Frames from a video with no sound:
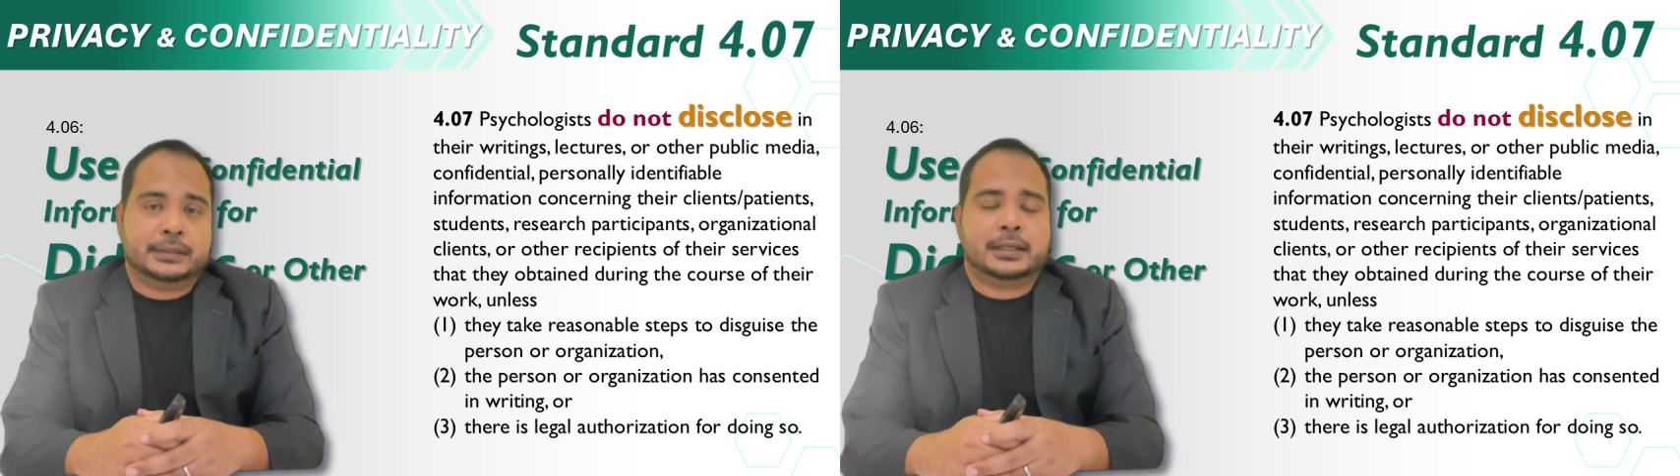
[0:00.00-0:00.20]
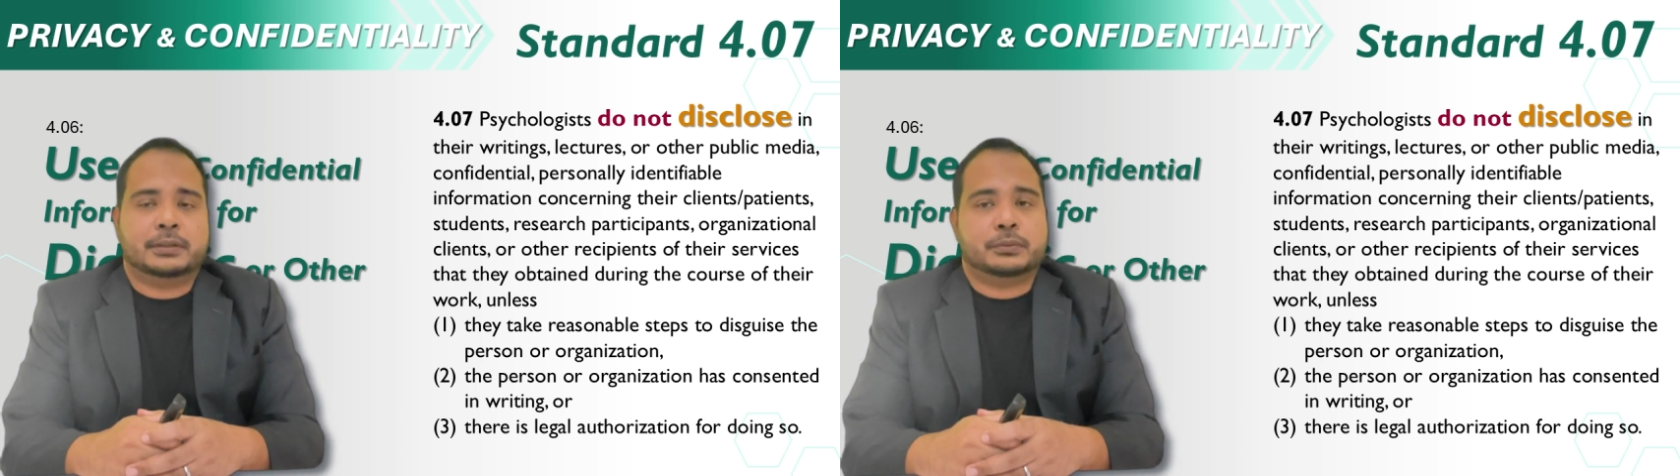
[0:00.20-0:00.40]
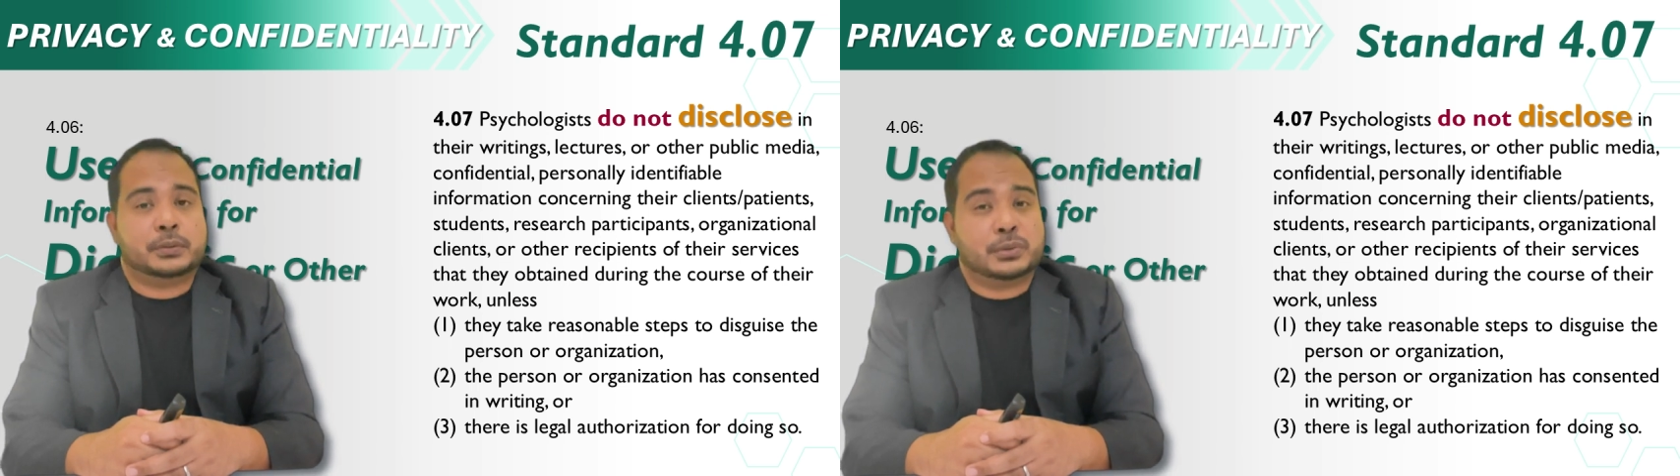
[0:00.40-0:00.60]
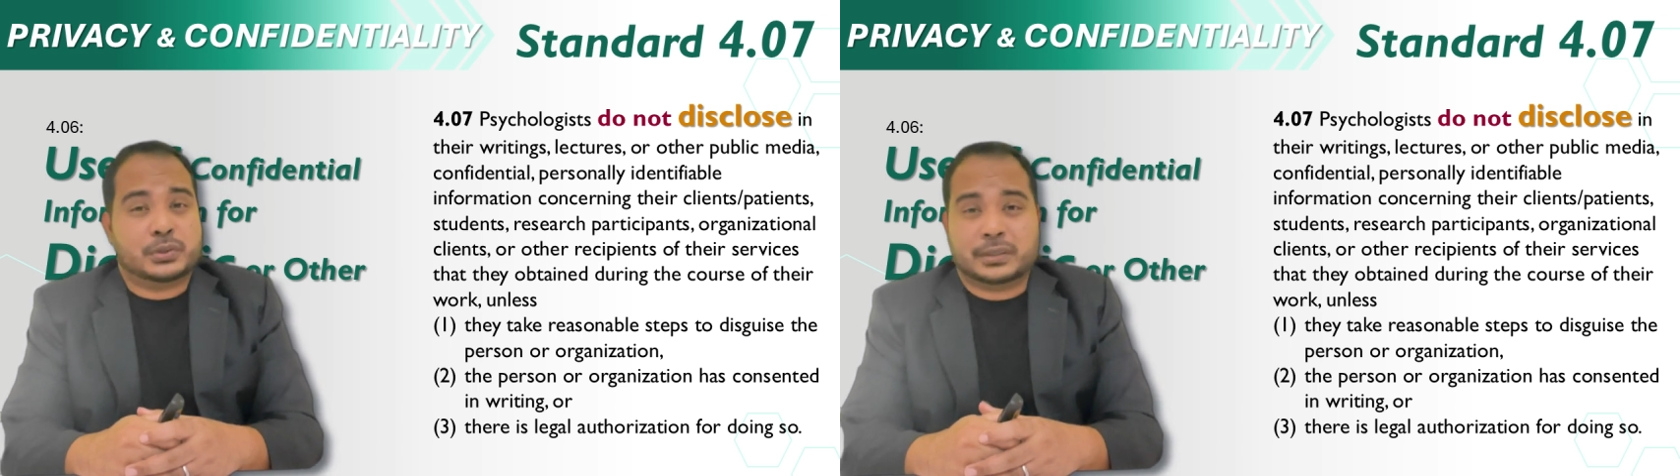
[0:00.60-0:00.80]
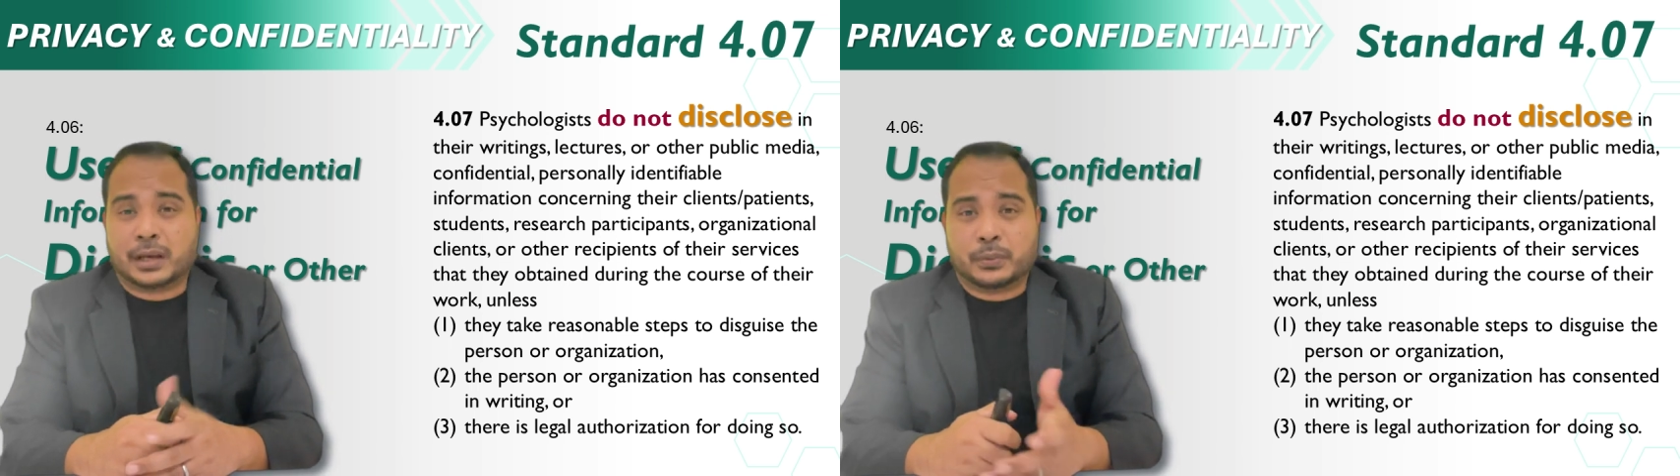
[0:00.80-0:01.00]
Okay, you want to use
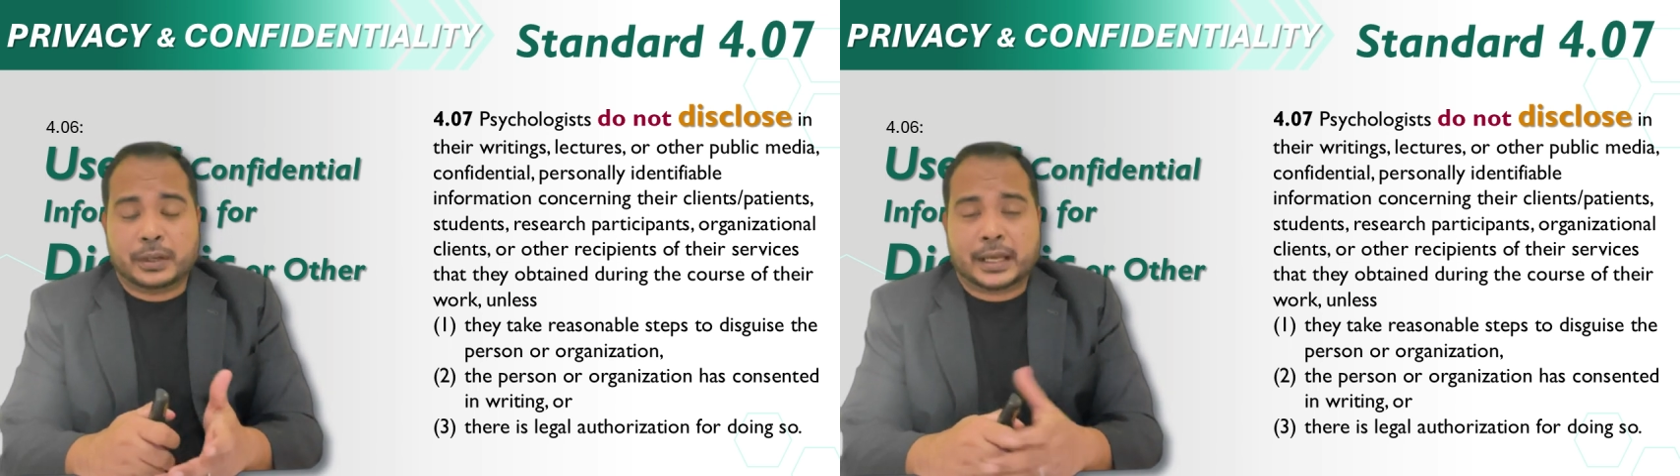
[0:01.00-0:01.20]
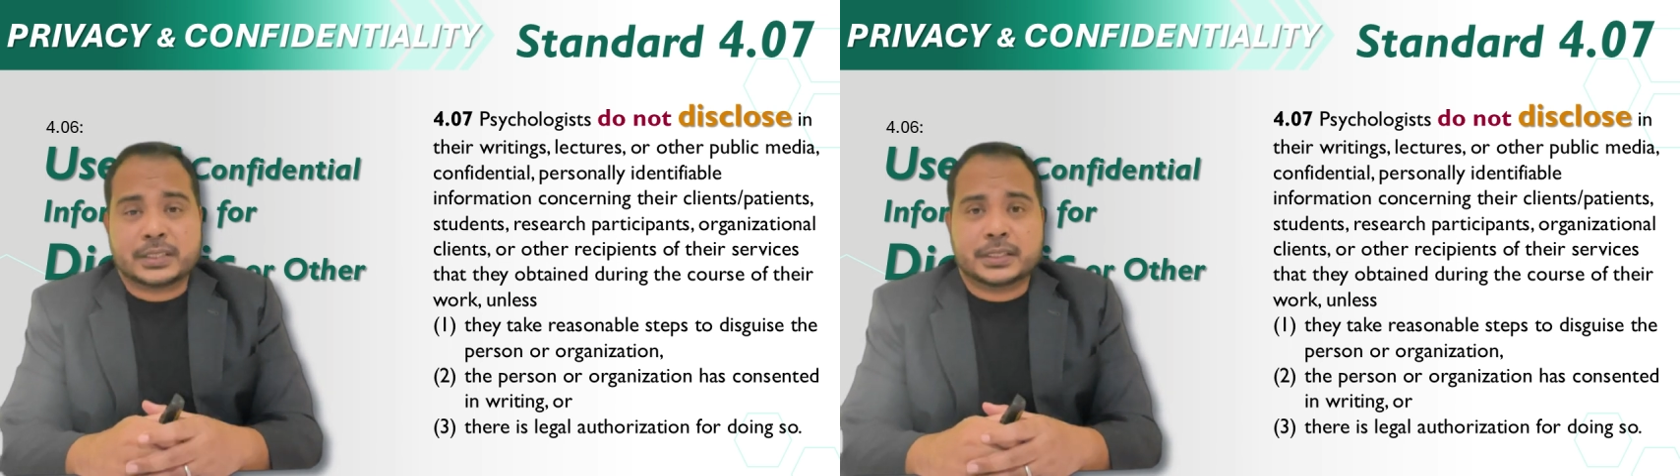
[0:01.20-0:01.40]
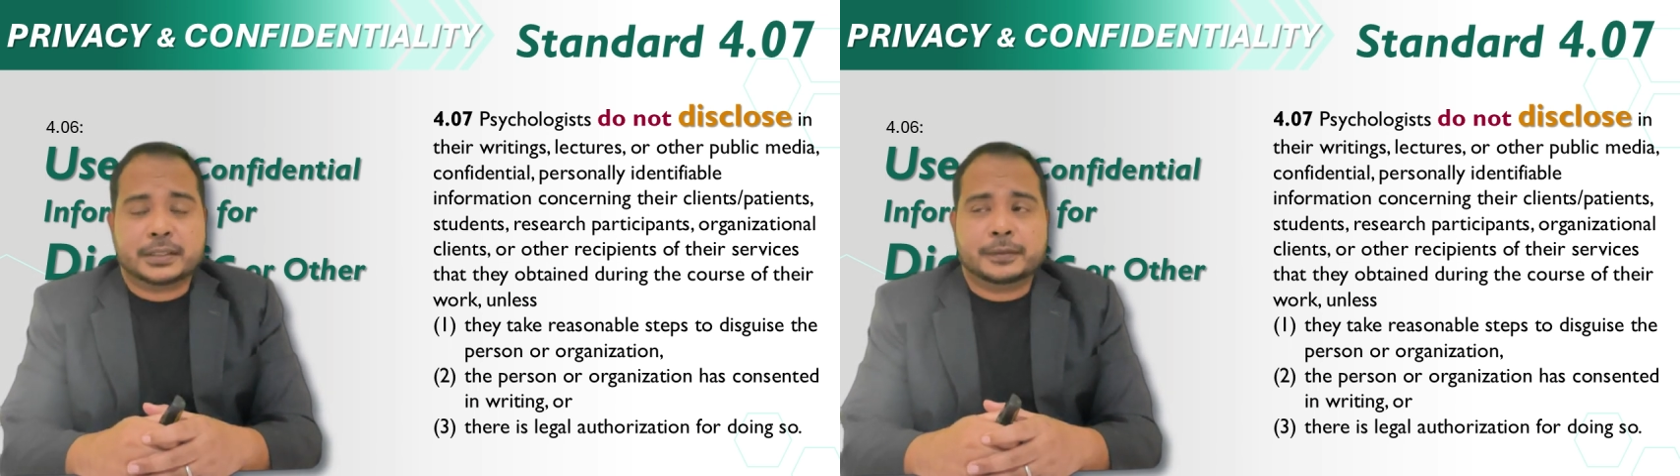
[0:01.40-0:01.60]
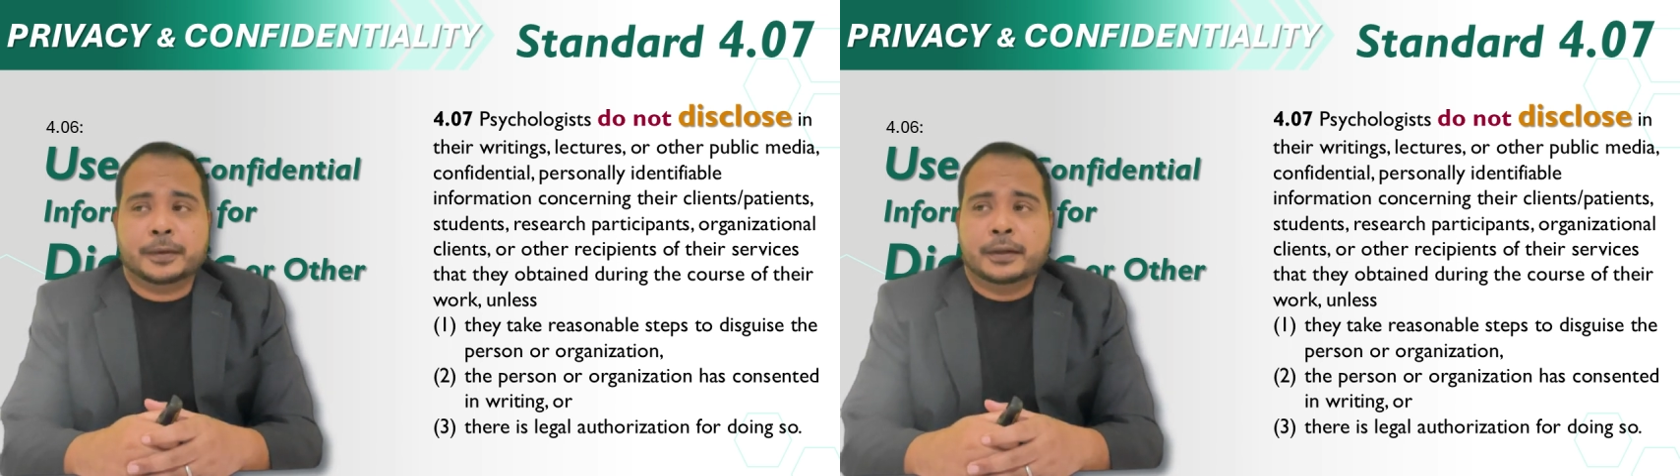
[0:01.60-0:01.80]
in our lecture,